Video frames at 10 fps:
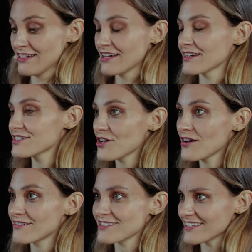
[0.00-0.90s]
And I saw it,
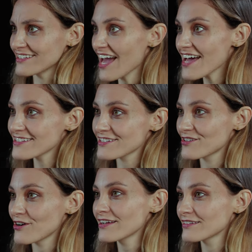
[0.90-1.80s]
I was like, yes,
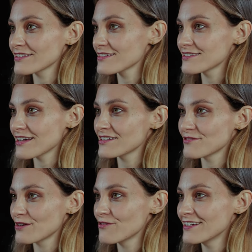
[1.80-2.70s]
great, that's exactly
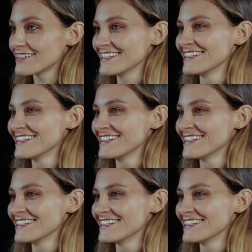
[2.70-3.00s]
what I want.